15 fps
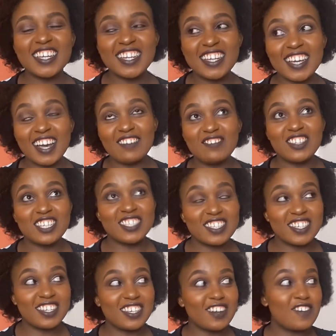kidding i'm
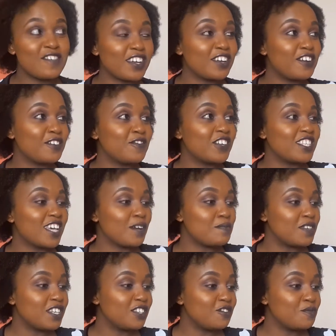just kidding oh my god what's
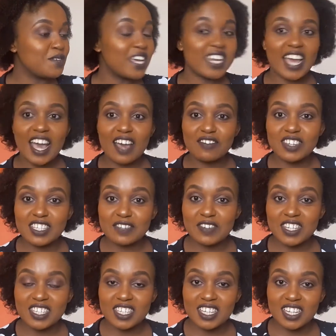happening to me and i haven't
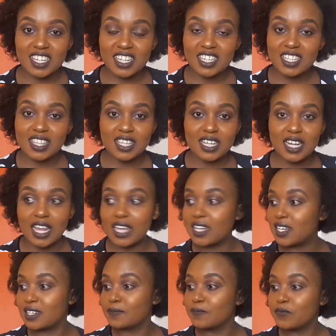even taken anything
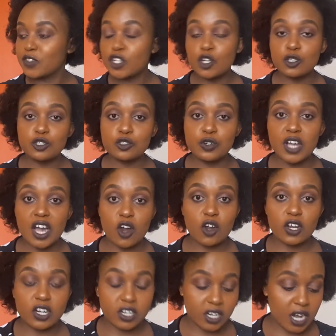like sugar
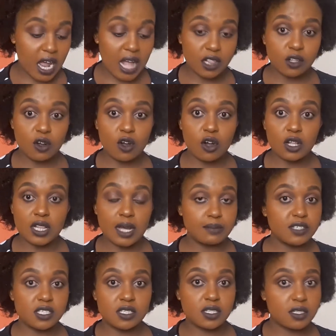or alcohol
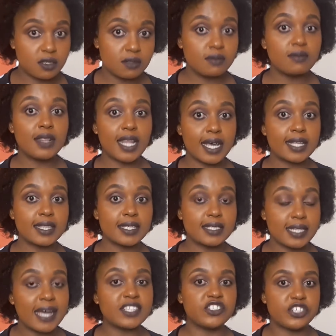i'm just like
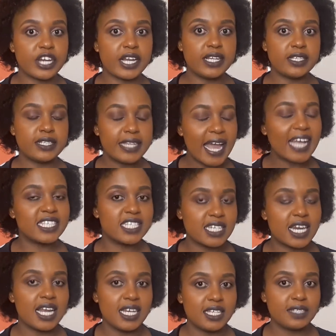this naturally
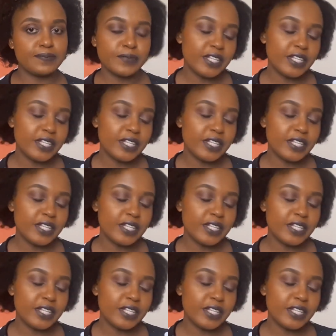naturally